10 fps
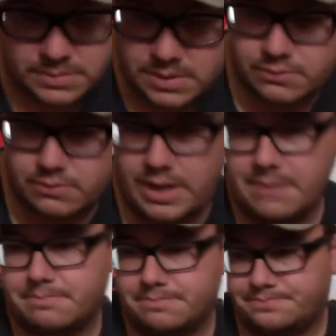It's great.
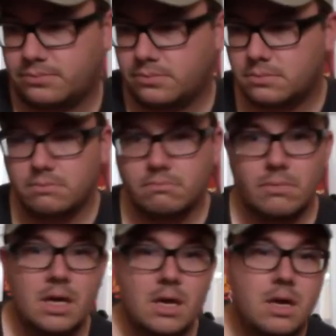
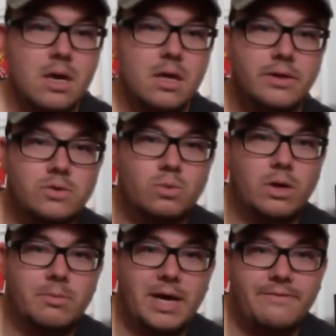This is one
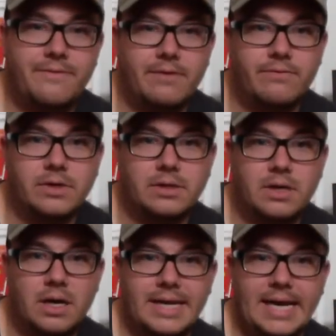of my favorite
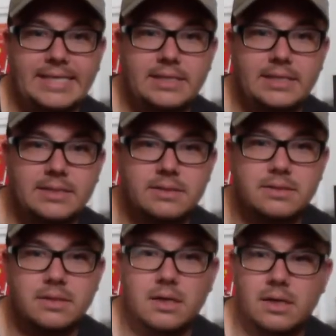
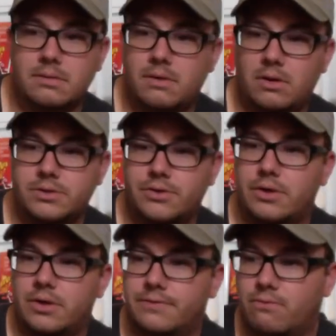90s
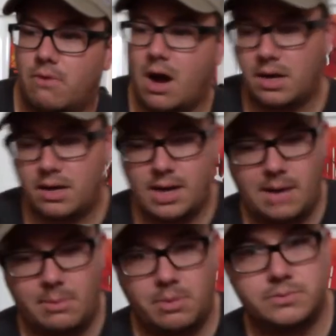alternative rock
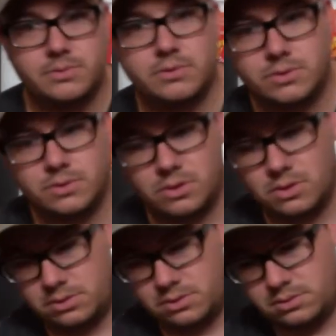albums,
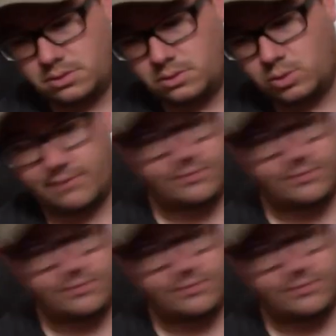or whatever